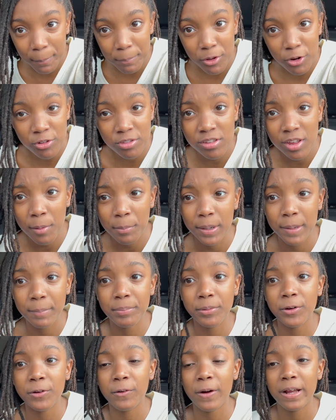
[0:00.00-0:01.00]
your summer
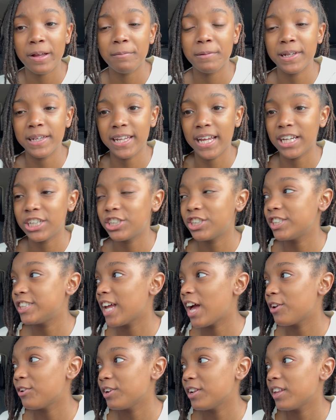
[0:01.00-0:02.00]
book recommendations
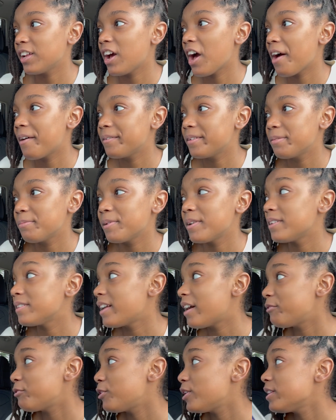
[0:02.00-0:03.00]
down in the comments, because
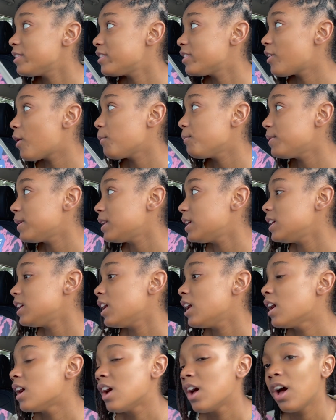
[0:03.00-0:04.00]
I've read so
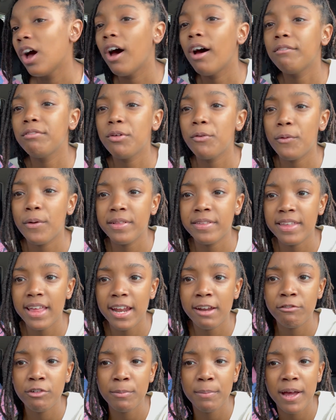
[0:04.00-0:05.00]
many of the ones
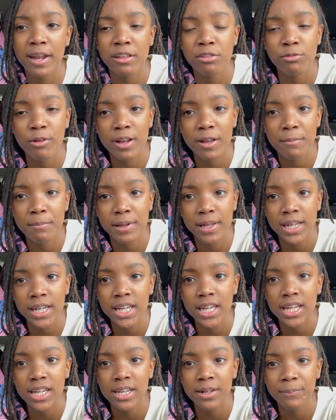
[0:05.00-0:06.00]
that everybody's
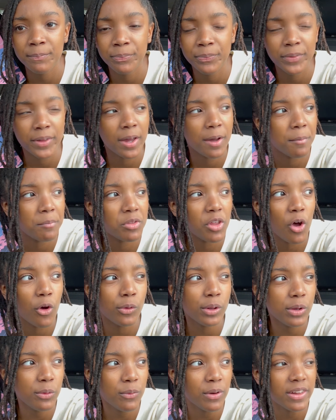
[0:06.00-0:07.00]
recommending. The
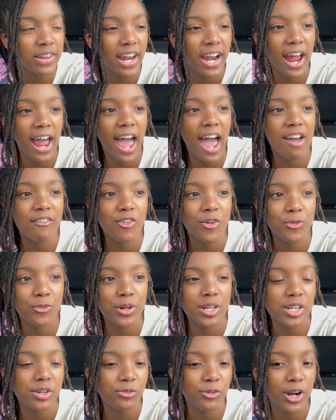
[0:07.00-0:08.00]
only one that I haven't
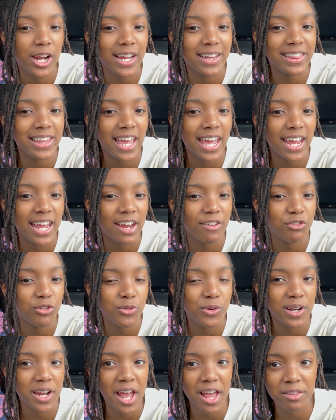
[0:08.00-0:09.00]
really read that
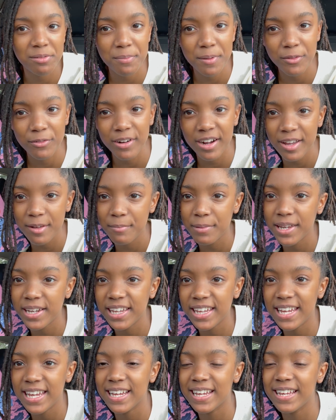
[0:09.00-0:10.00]
everyone has been
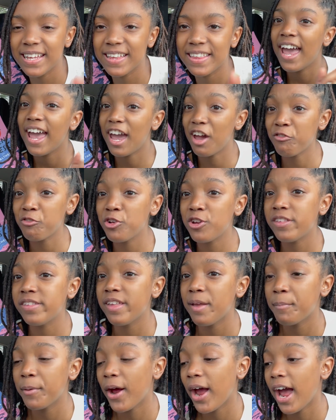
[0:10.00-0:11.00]
recommending is Every
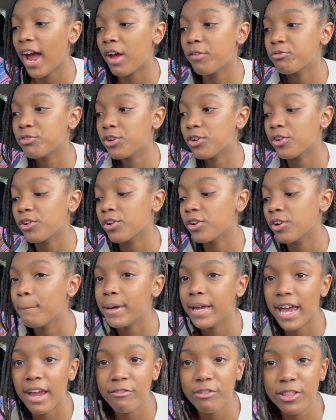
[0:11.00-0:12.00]
Summer After.
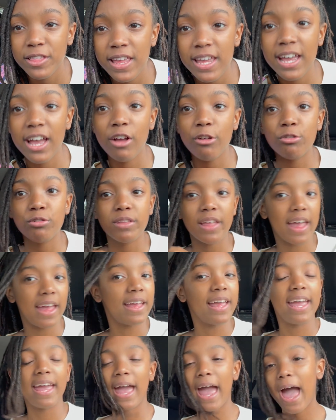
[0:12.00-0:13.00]
But everything else,
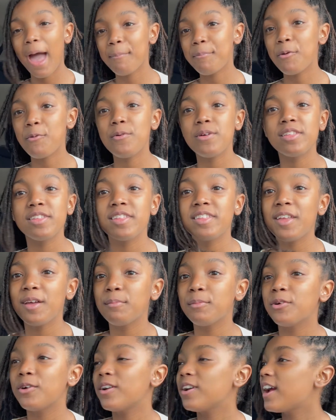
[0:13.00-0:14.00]
like It Happened One
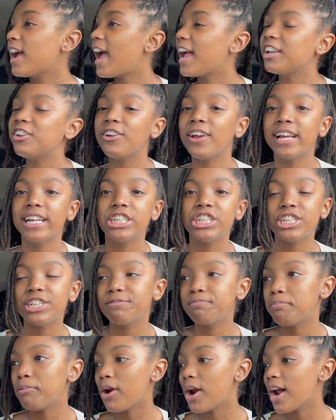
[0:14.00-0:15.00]
Summer, Actor A.G.
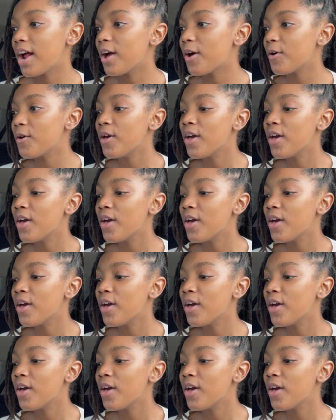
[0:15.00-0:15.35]
Brown,